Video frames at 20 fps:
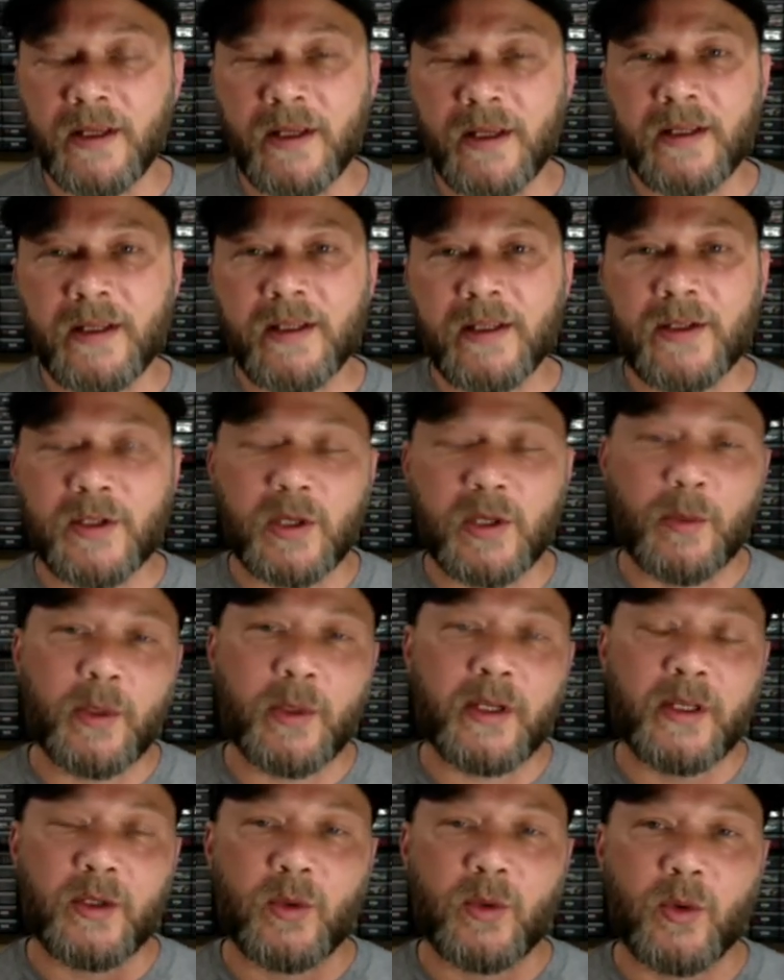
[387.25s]
Somebody
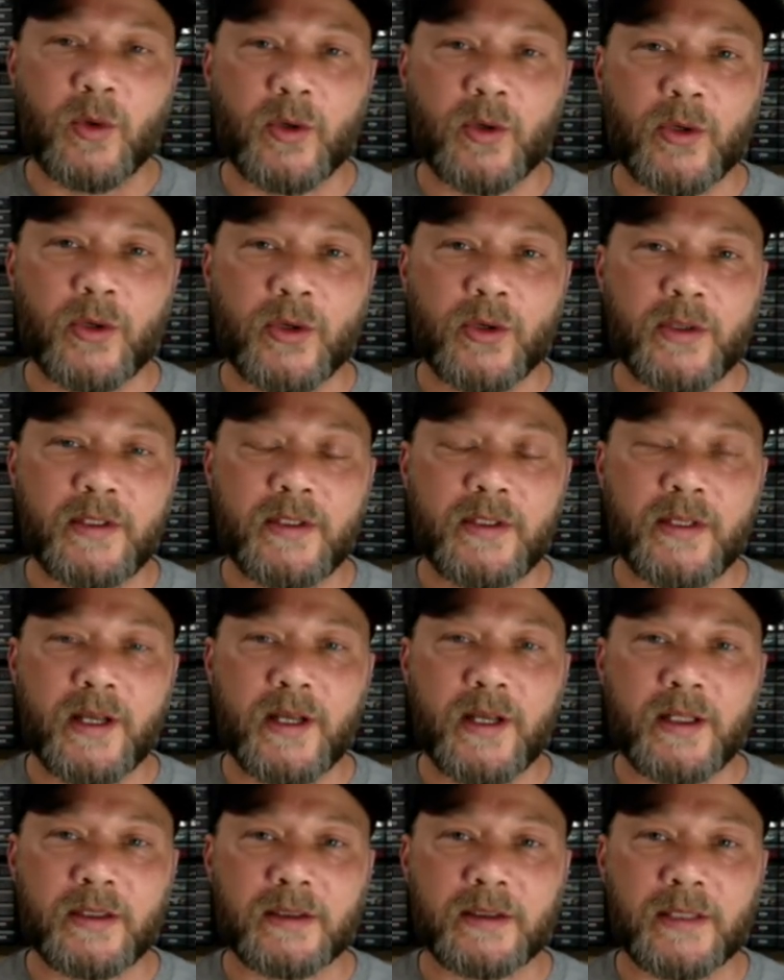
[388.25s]
had ordered
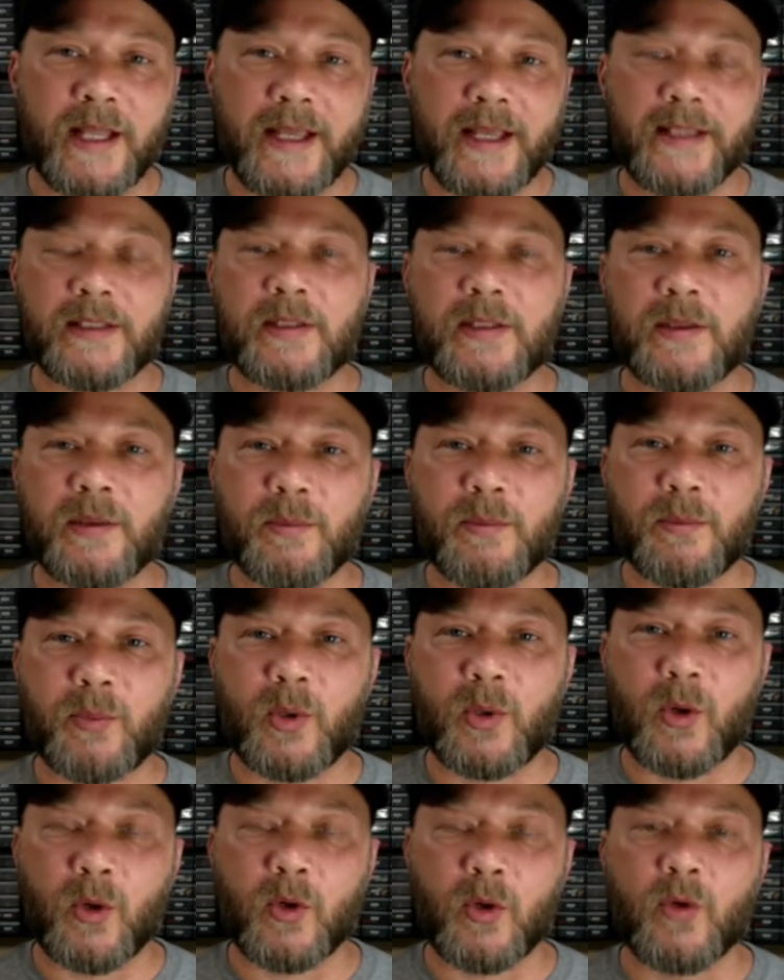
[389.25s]
light
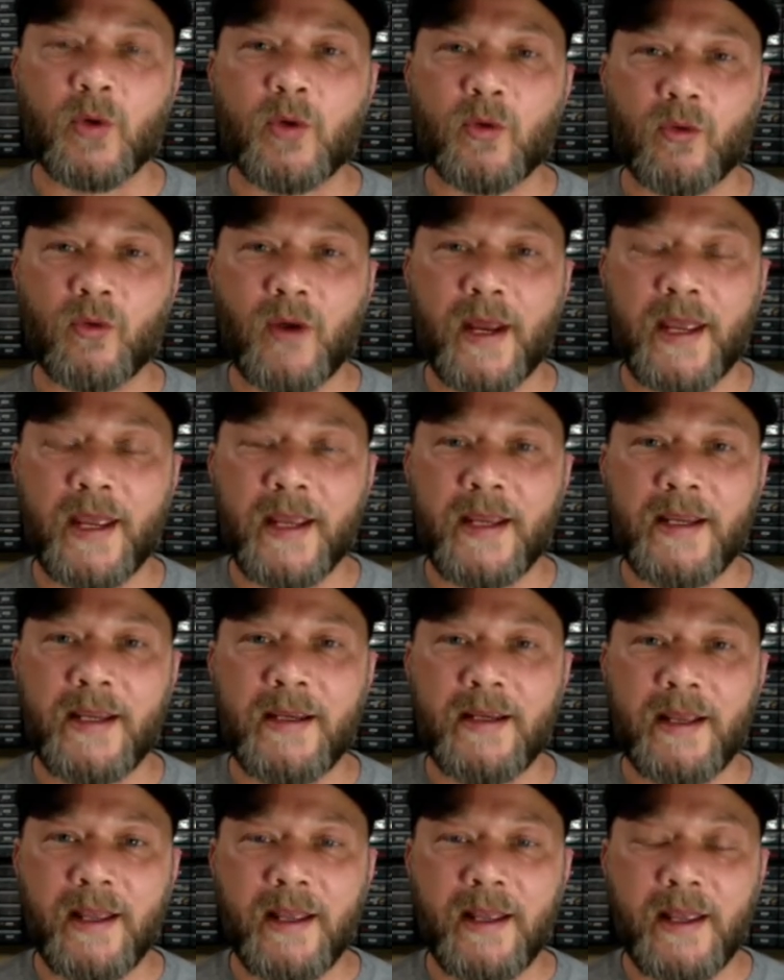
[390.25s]
pearl gray,
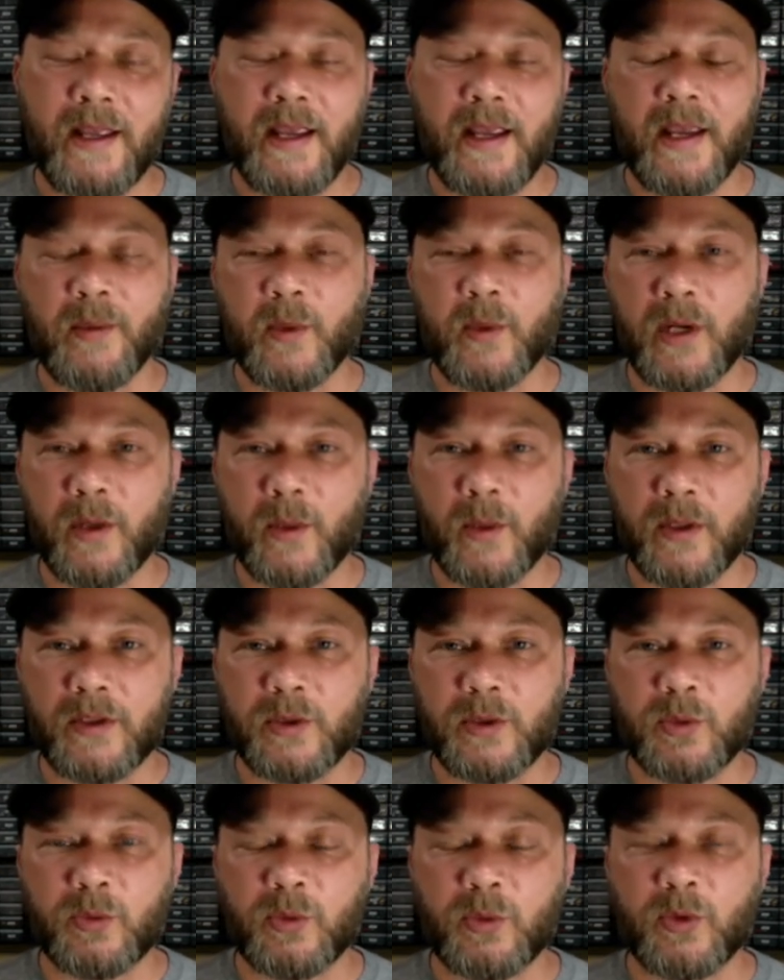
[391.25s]
and when I went
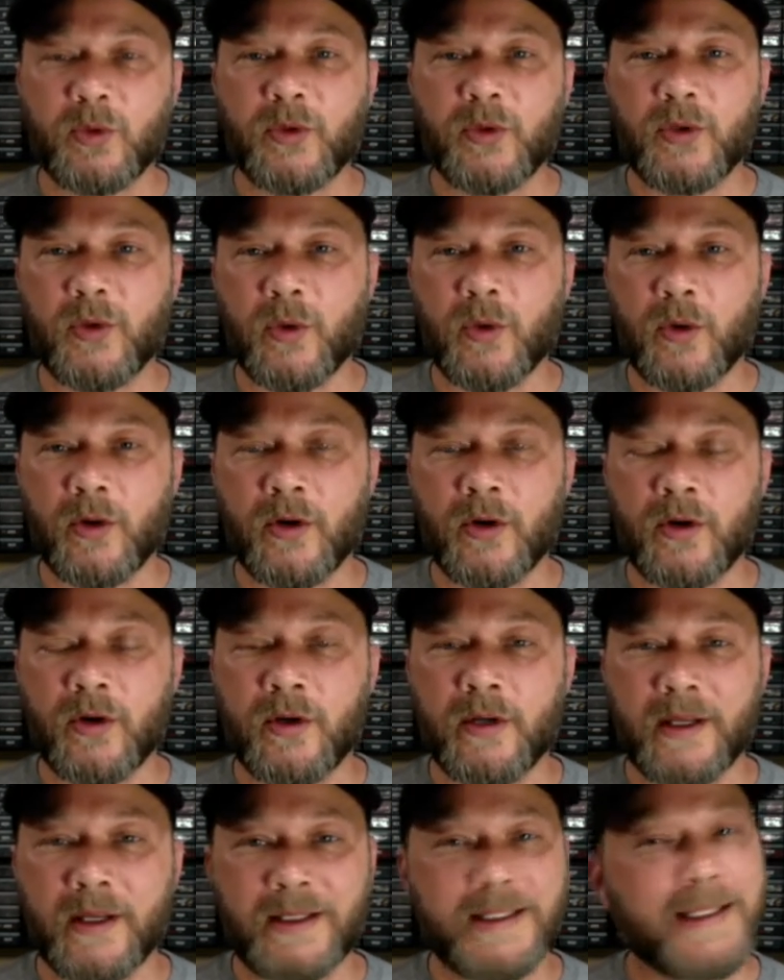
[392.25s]
to pull the order,
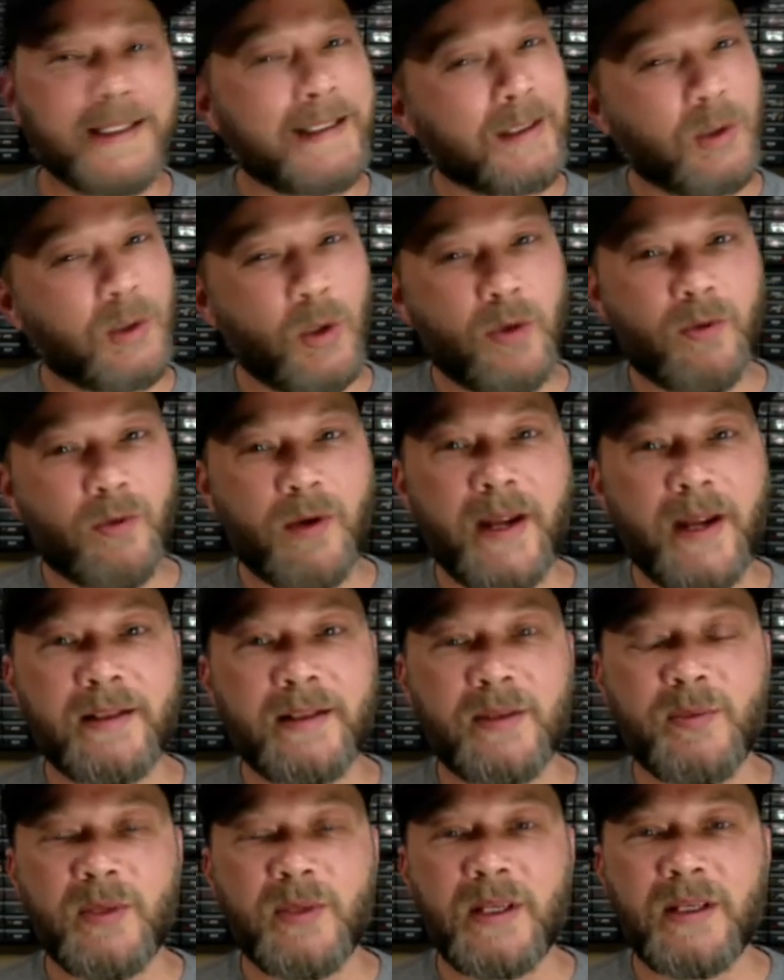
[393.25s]
it didn't look right to
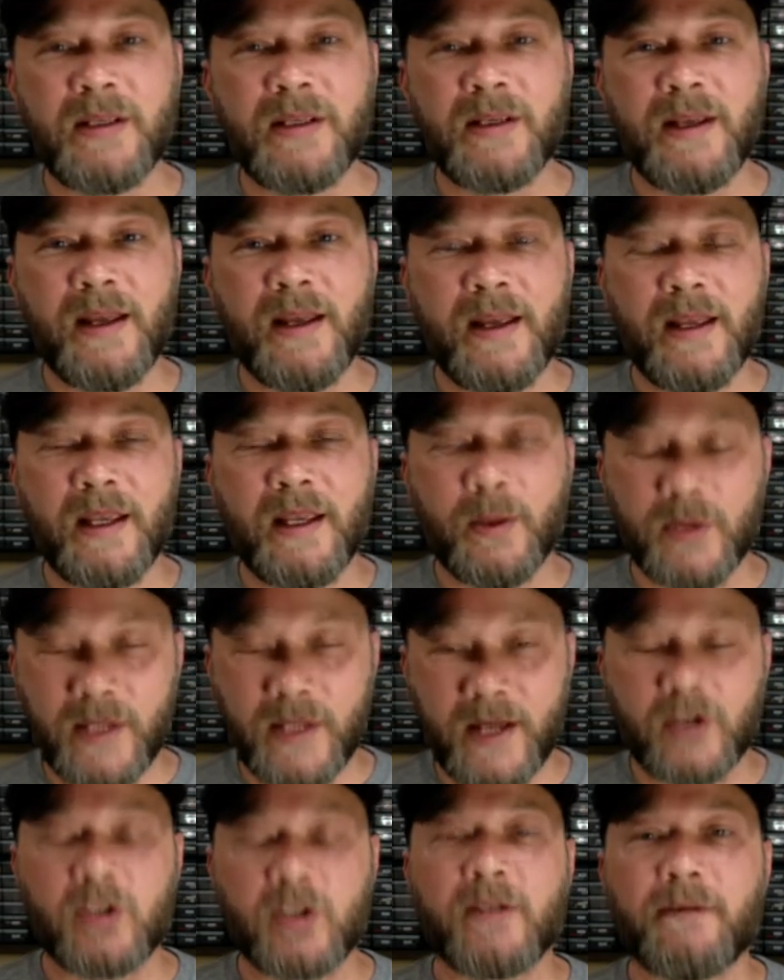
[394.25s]
me. It was
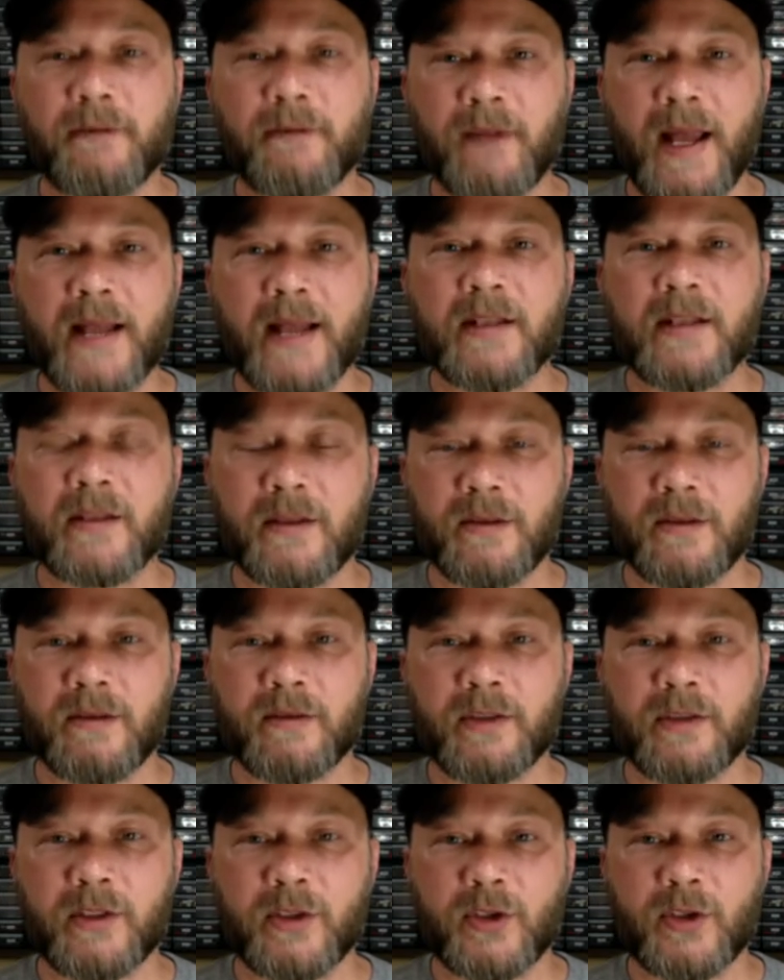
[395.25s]
actually flat
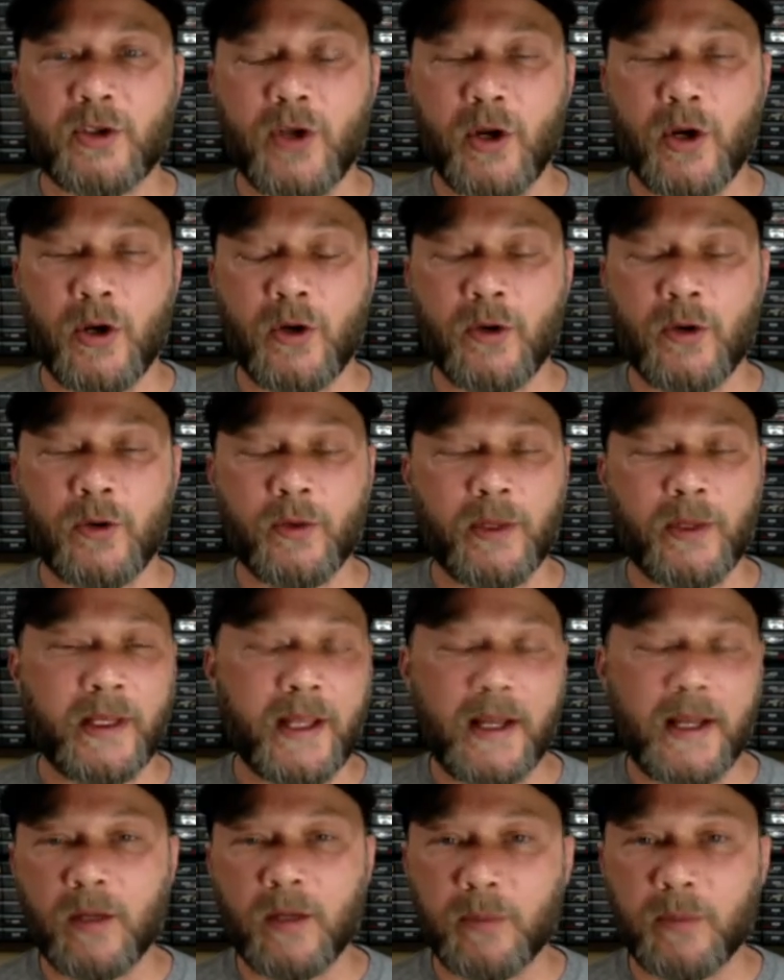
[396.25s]
silver. So it
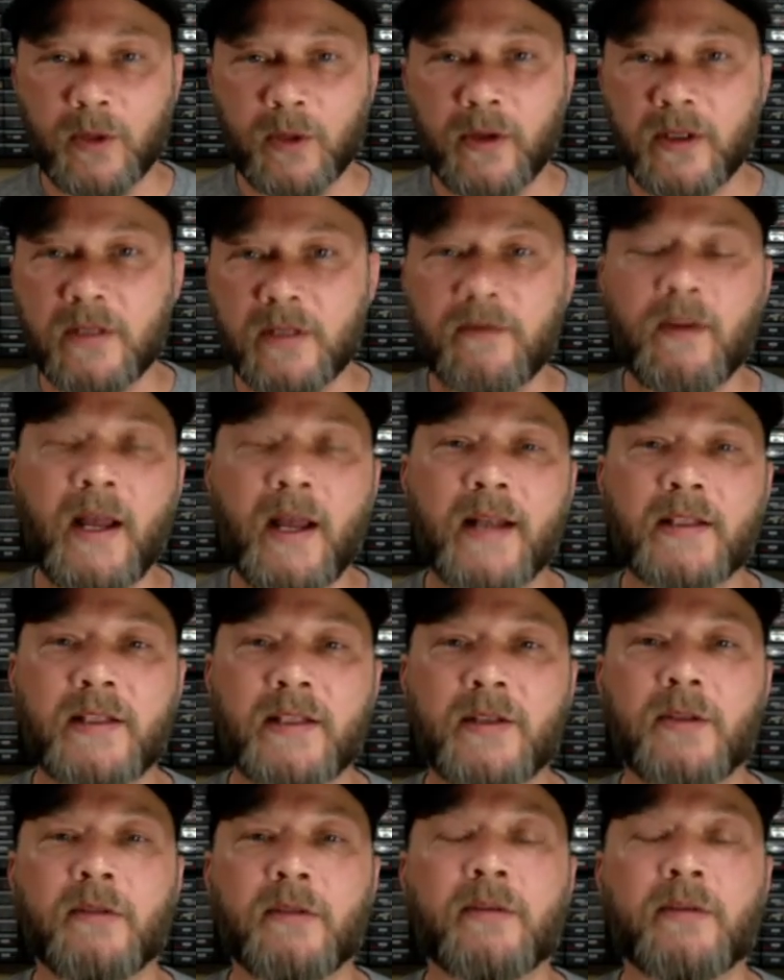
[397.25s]
got uploaded as flat
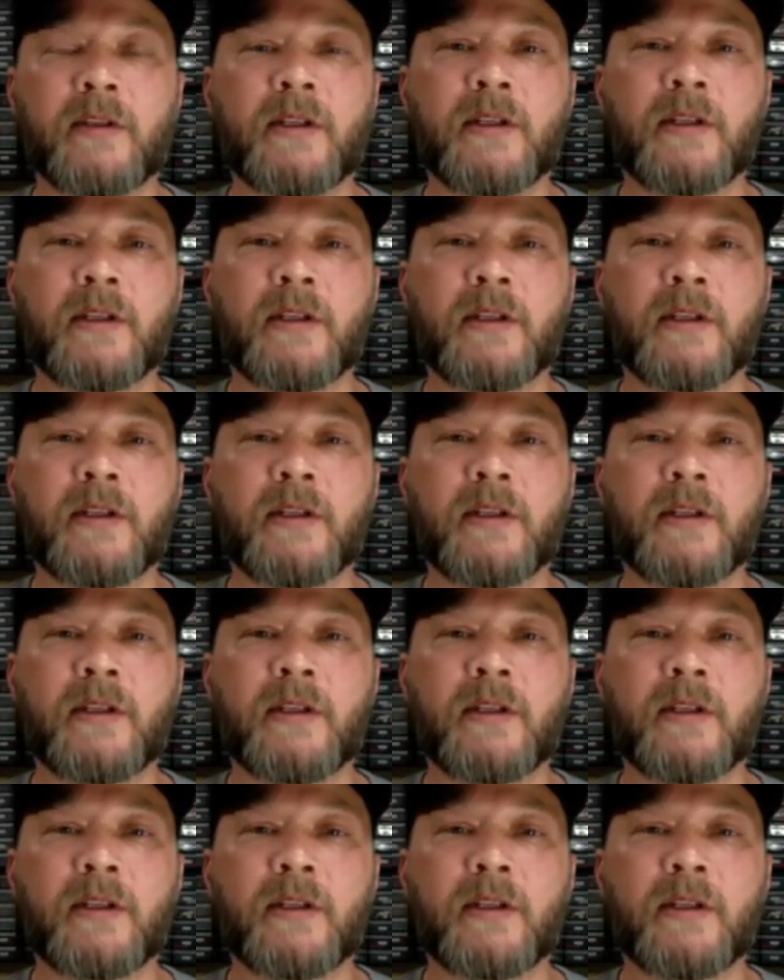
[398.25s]
silver.